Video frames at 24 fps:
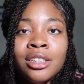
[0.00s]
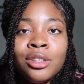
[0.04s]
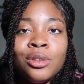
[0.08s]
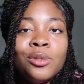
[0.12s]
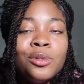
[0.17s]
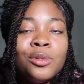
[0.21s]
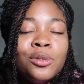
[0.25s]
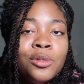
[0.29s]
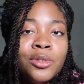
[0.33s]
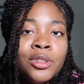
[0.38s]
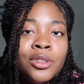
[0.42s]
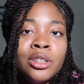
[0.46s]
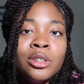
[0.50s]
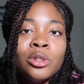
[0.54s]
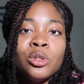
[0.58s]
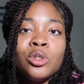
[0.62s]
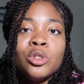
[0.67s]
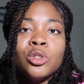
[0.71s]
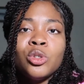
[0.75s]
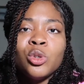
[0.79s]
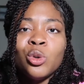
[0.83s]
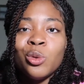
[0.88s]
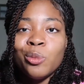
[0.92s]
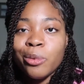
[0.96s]
You feel
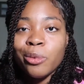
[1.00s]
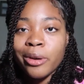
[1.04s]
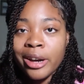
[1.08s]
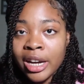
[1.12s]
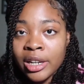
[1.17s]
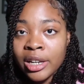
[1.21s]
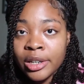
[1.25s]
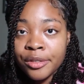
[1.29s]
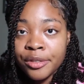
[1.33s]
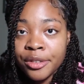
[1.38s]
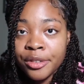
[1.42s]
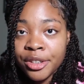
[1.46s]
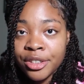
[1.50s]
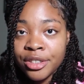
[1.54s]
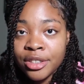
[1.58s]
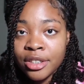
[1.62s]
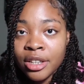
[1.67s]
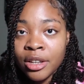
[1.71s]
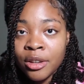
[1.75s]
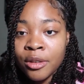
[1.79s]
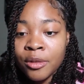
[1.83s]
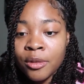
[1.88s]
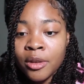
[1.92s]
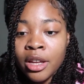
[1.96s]
so proud of
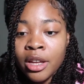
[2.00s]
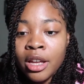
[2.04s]
yourself